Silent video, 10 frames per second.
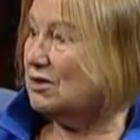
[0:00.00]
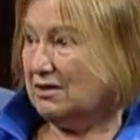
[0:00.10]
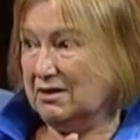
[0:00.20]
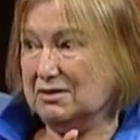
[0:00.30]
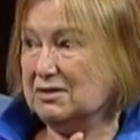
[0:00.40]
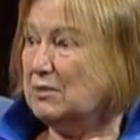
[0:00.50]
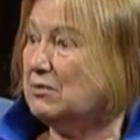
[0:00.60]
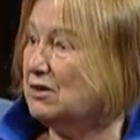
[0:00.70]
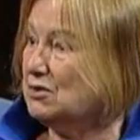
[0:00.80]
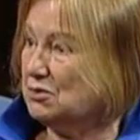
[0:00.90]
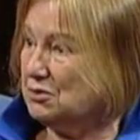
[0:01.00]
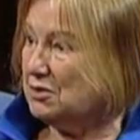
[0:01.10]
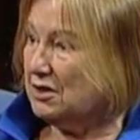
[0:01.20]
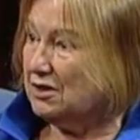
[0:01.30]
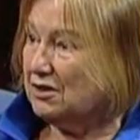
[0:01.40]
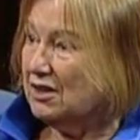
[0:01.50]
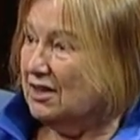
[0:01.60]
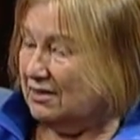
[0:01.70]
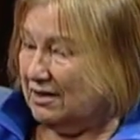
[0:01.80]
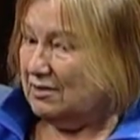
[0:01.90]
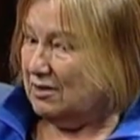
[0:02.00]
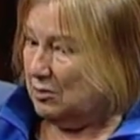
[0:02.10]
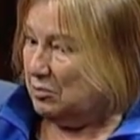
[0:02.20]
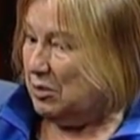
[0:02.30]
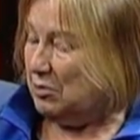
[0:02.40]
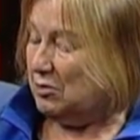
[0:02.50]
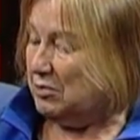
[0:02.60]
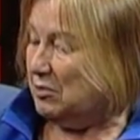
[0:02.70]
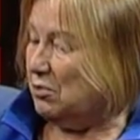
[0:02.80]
I think the same thing is true here, that people are being